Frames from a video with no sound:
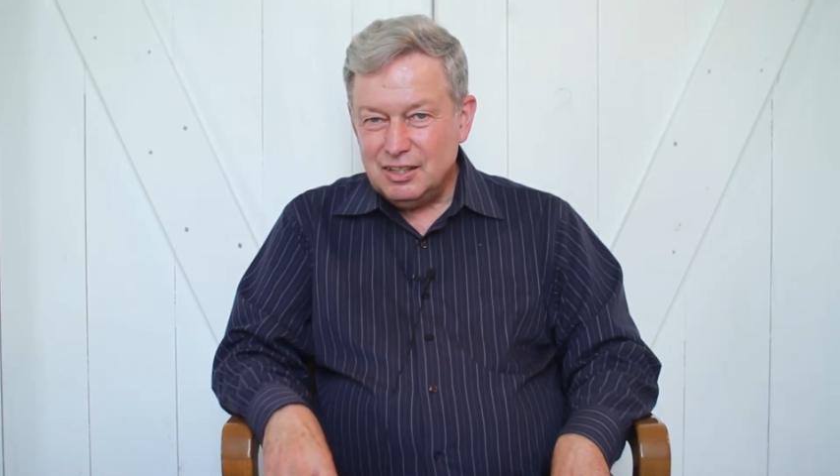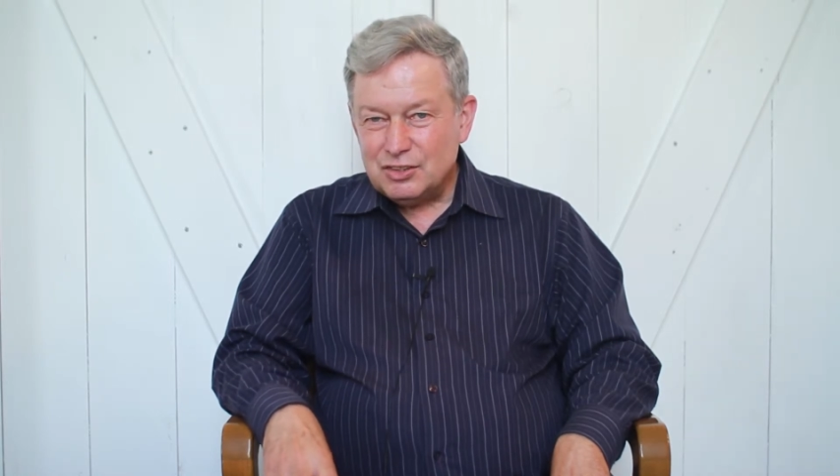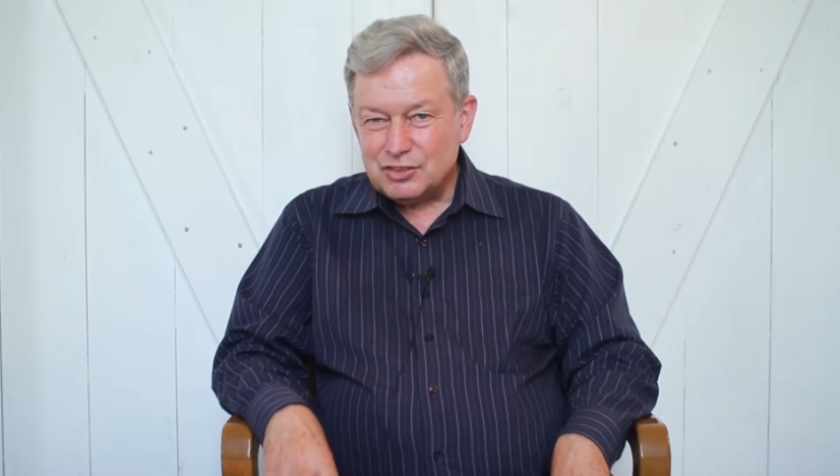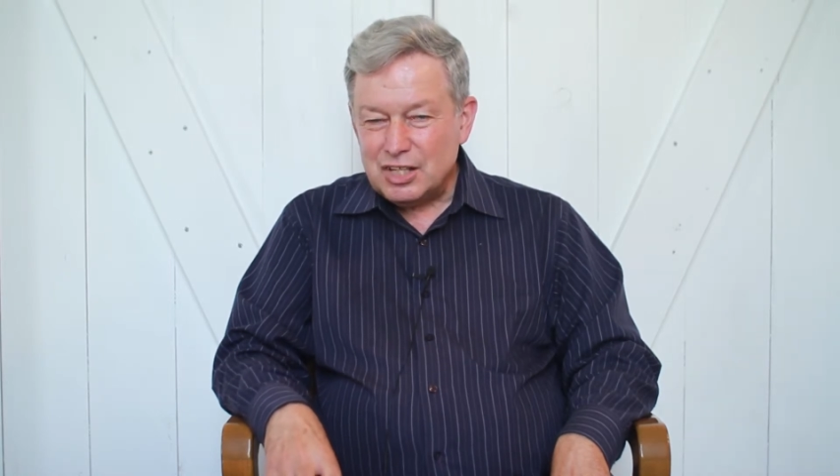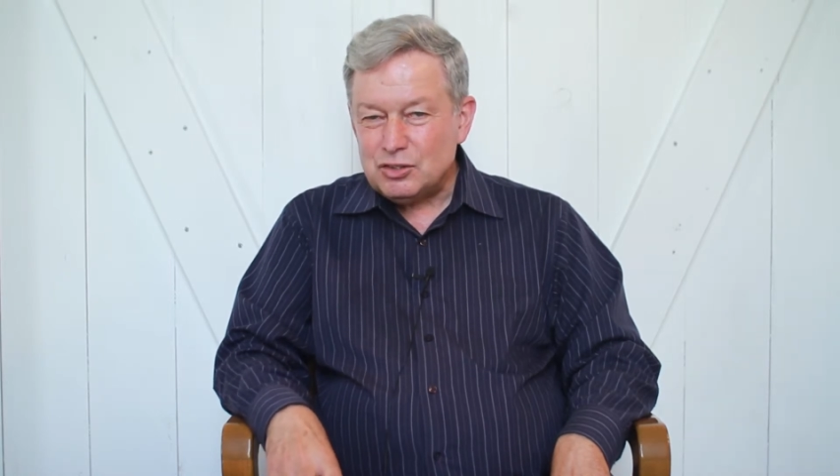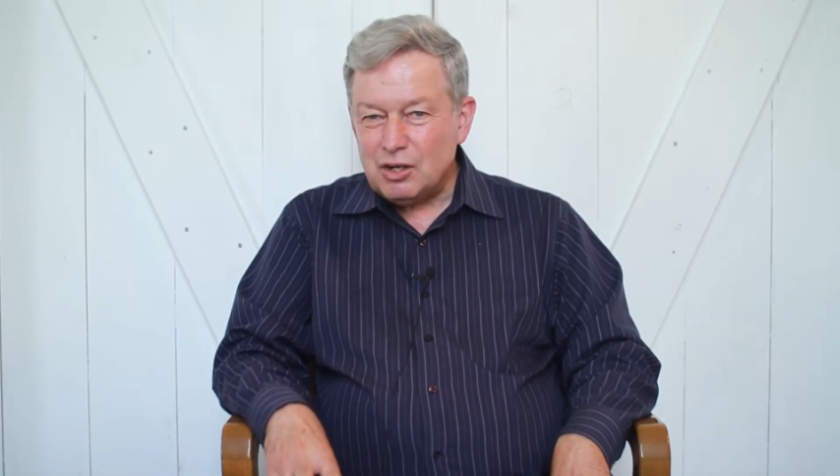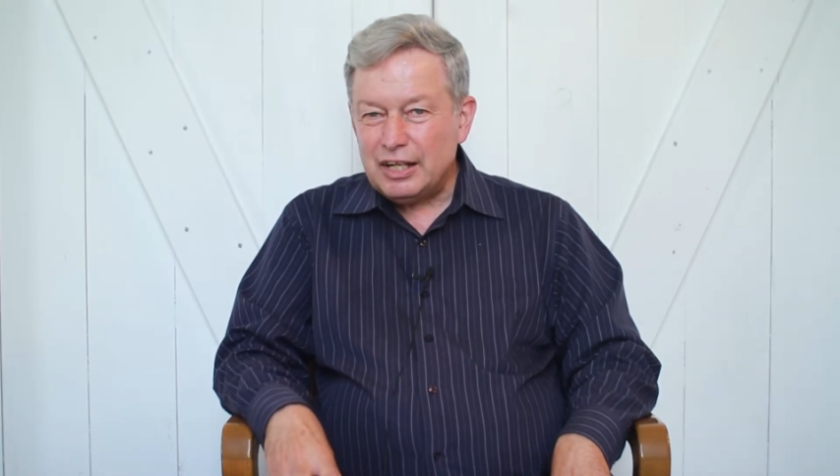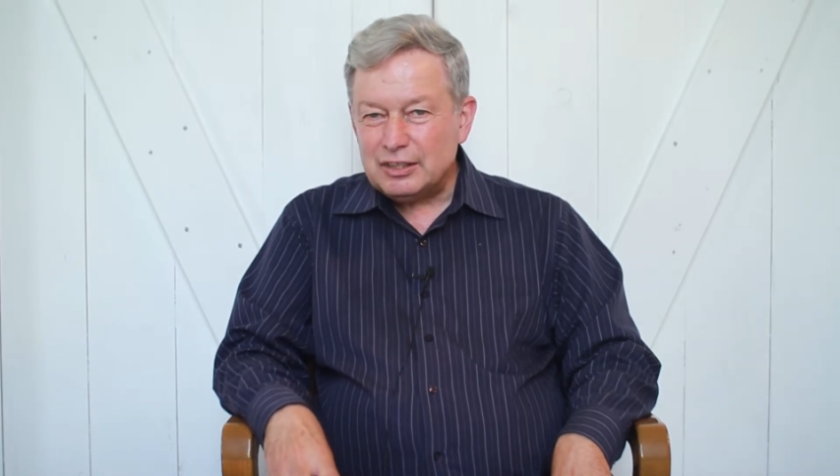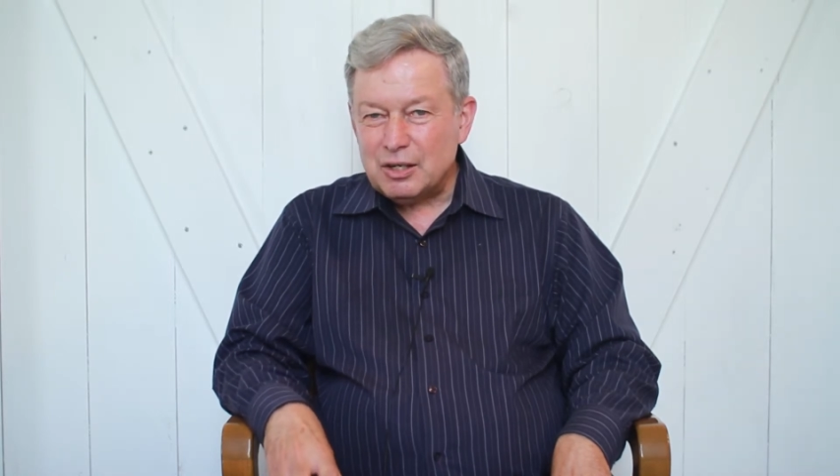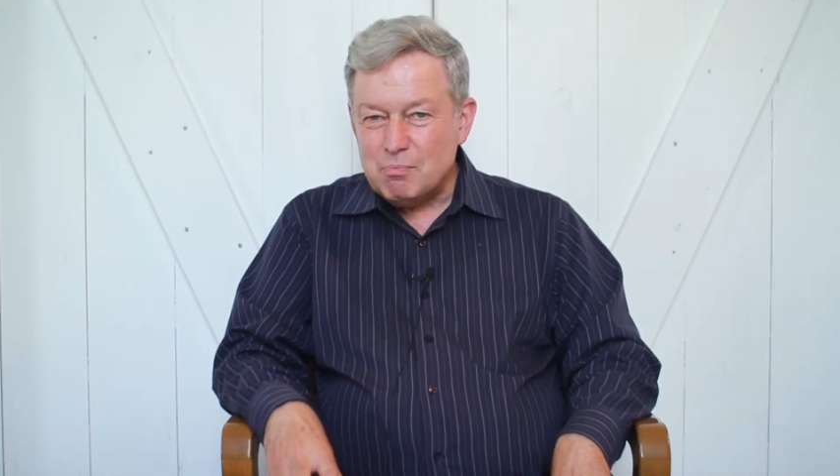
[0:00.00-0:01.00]
Cecil
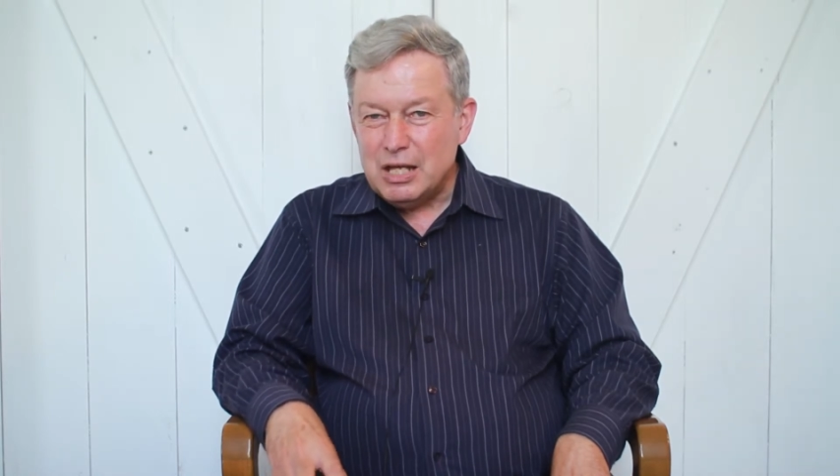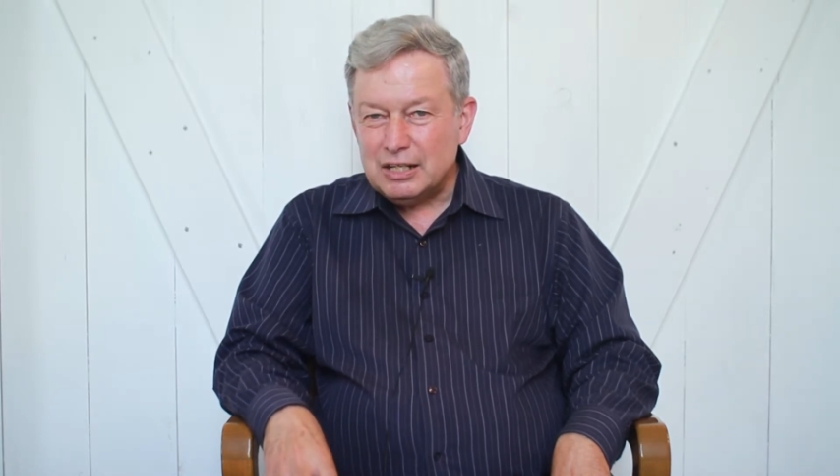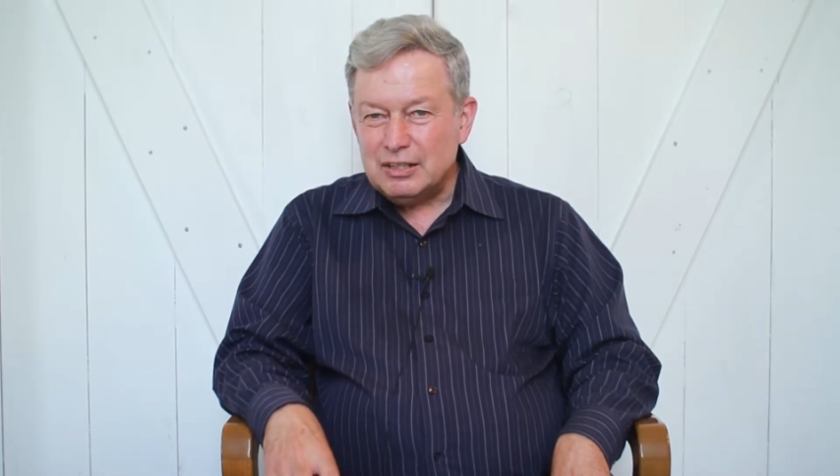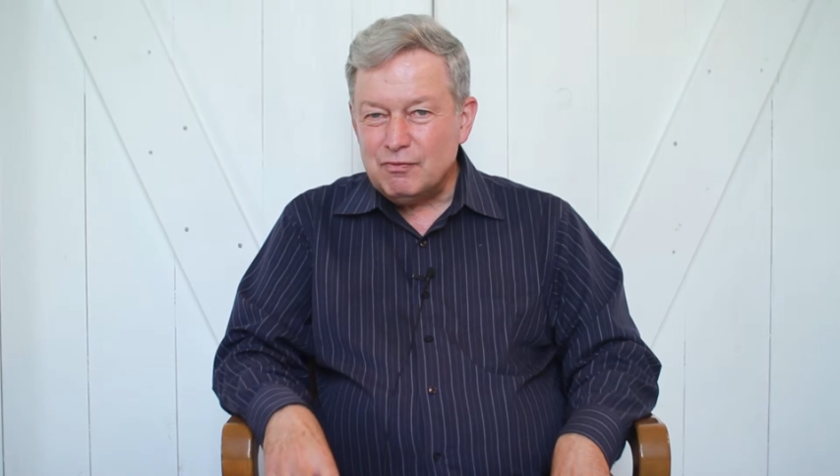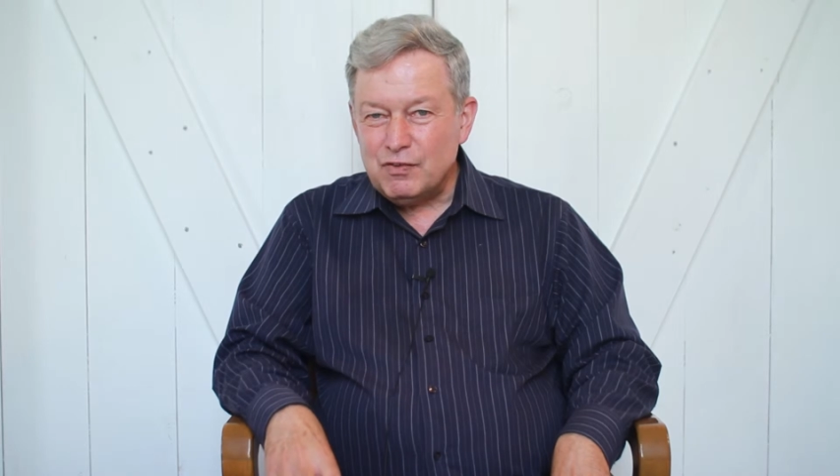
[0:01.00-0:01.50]
had committed